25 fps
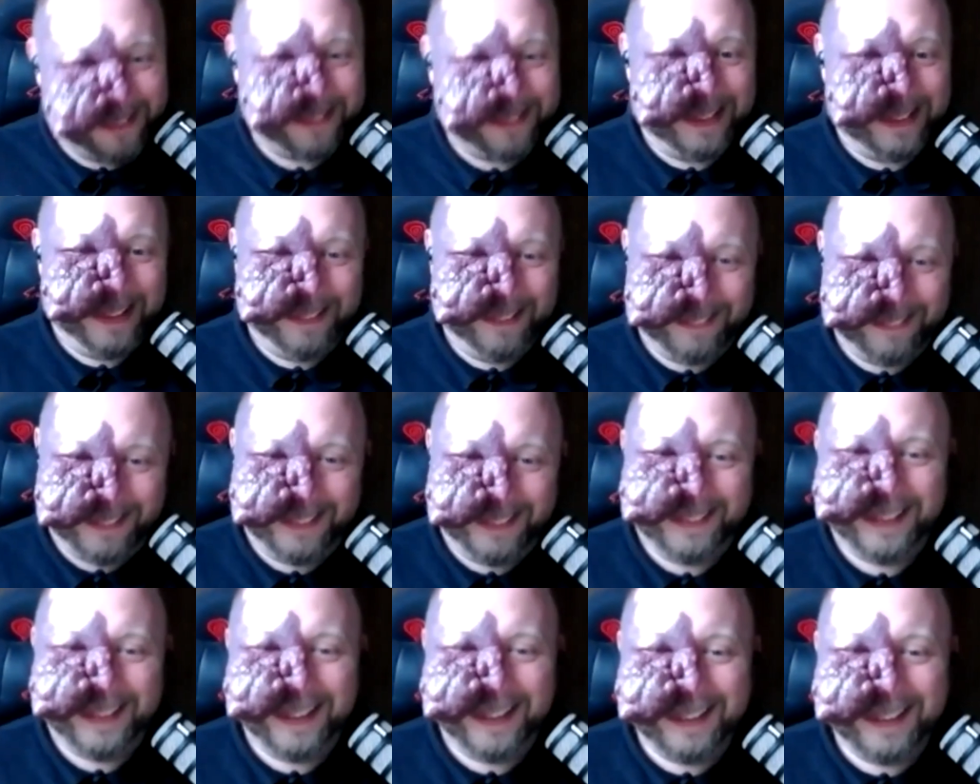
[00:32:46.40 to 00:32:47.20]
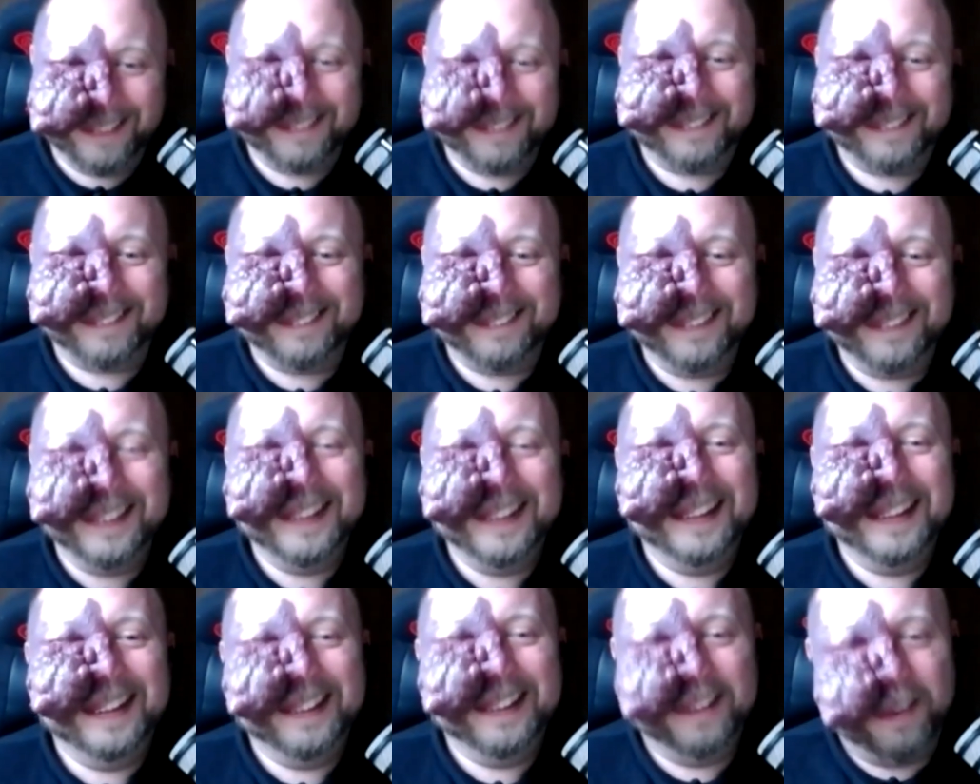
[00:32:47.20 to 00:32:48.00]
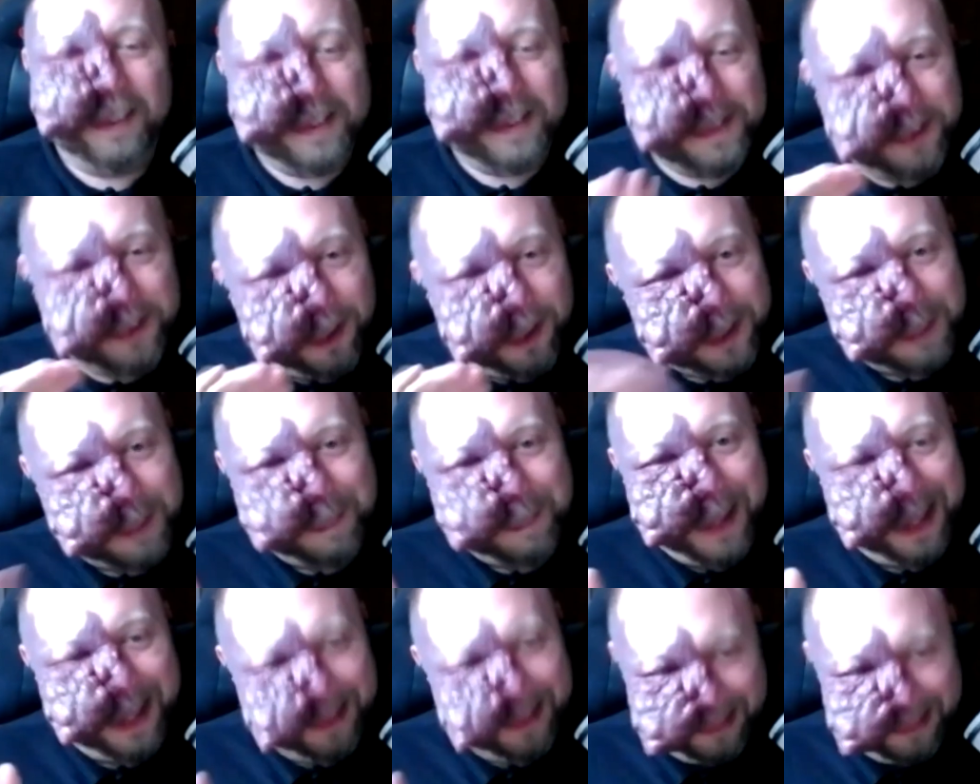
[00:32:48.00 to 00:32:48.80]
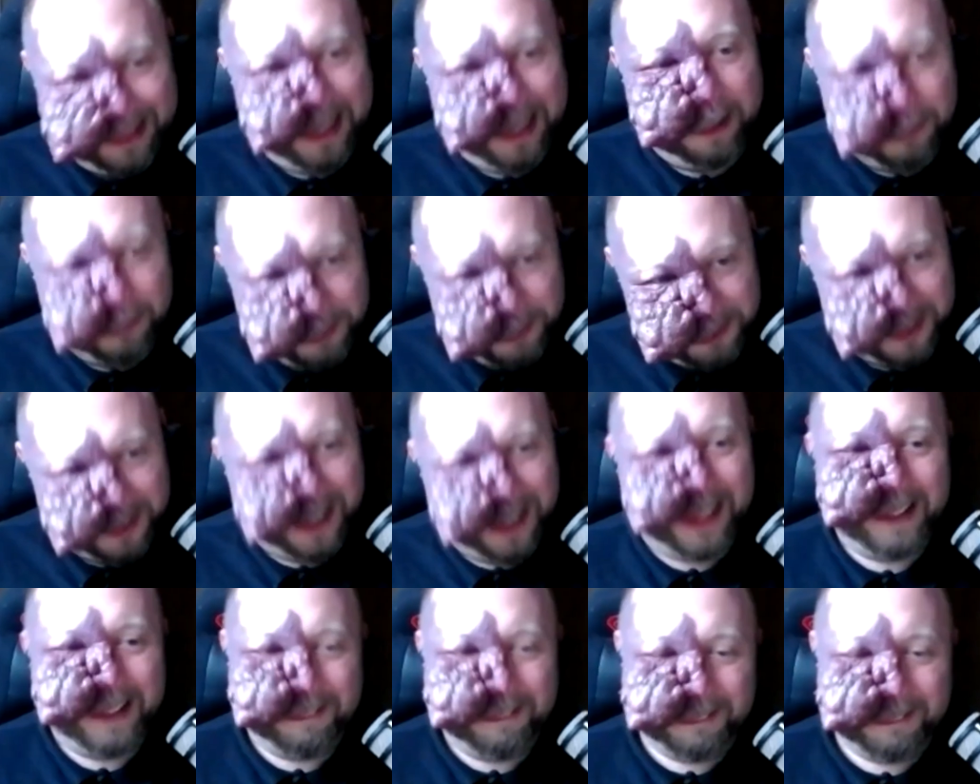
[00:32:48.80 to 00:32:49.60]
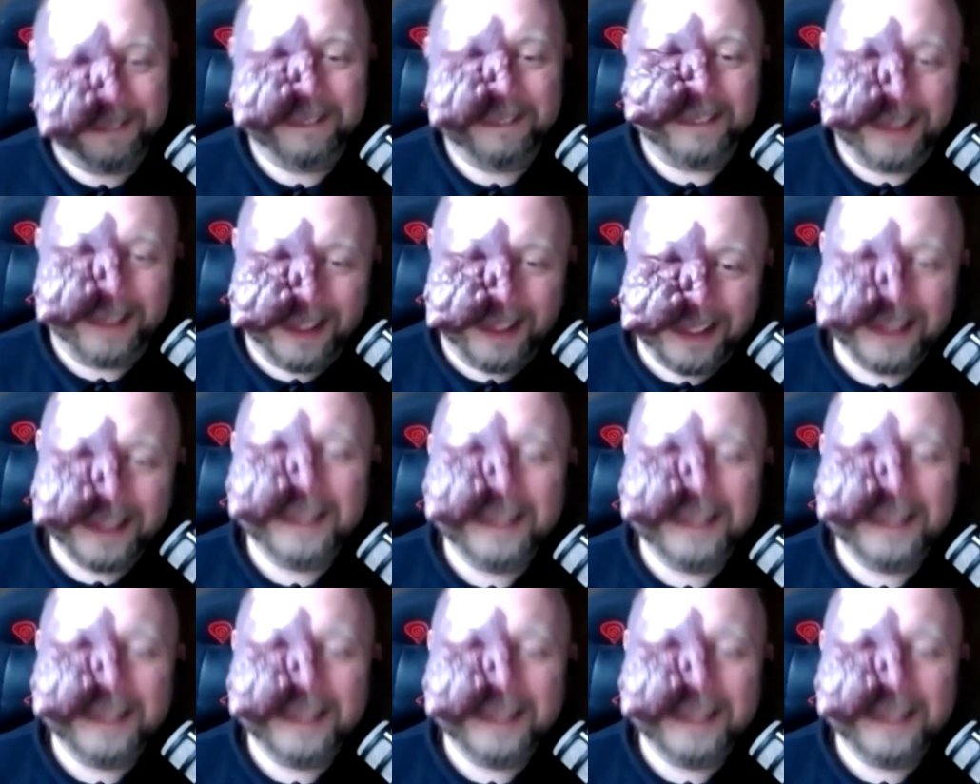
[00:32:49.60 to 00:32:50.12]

things in there. So there is not a bad analogy, I have to say.